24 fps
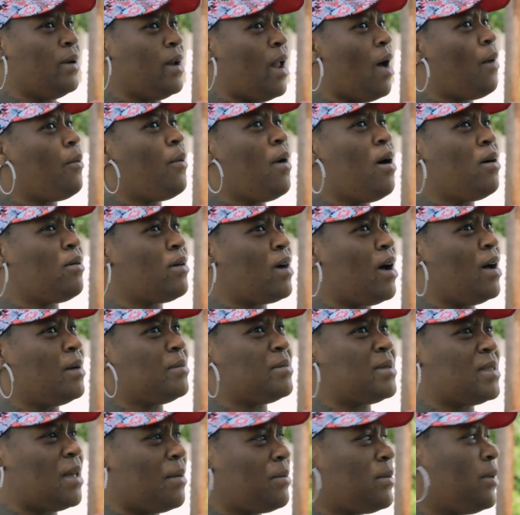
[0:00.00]
I woke up,
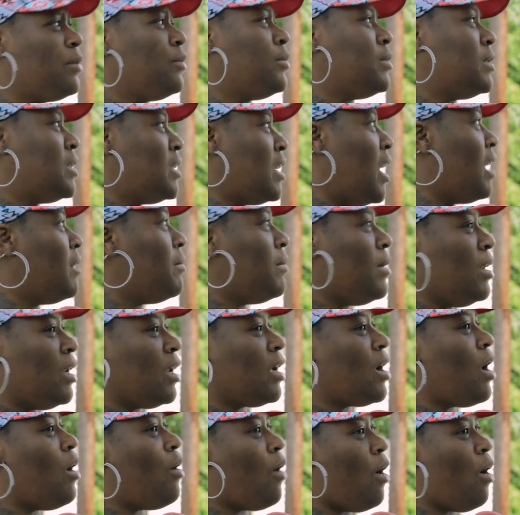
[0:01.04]
something was telling me to
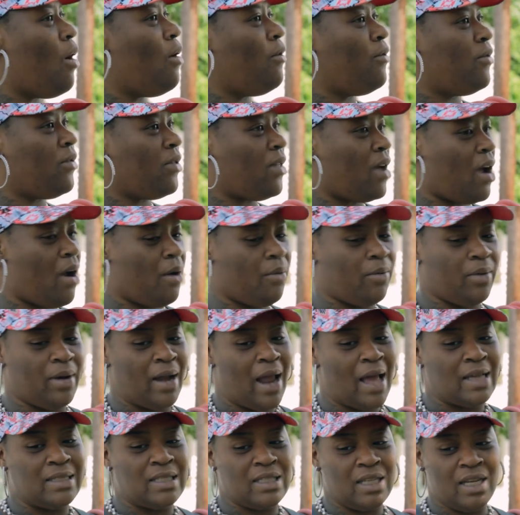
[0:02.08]
go over there. When
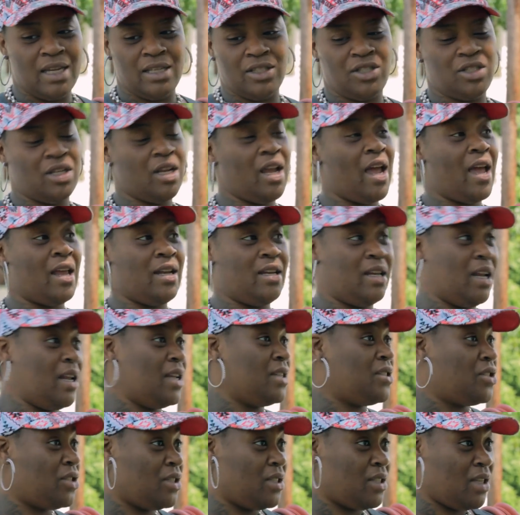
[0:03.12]
I seen she had
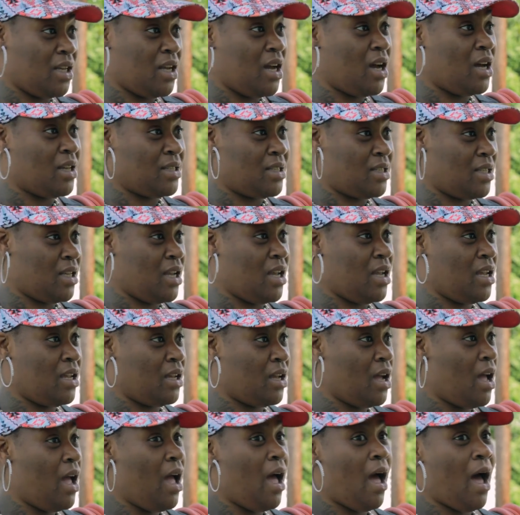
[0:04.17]
dishes in her sink,
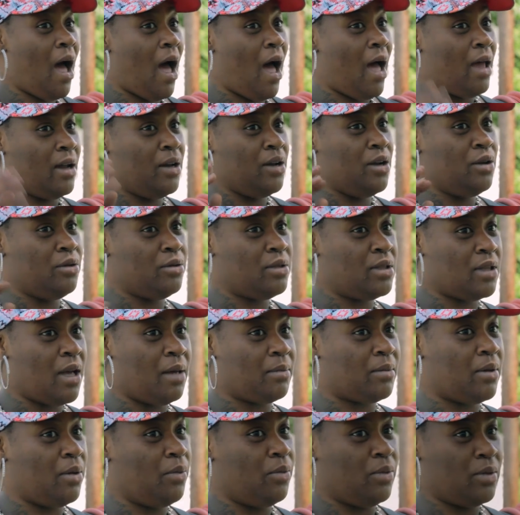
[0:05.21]
I knew
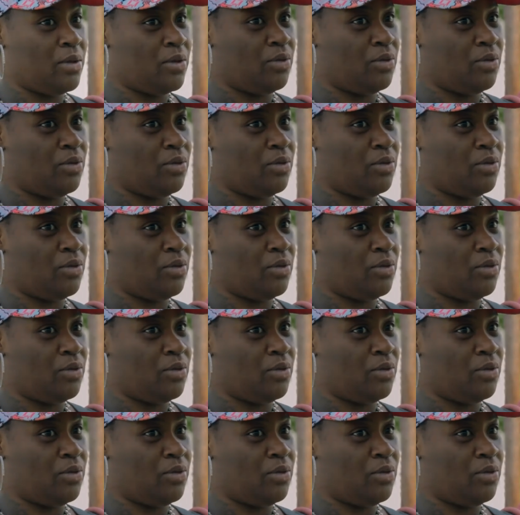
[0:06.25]
something was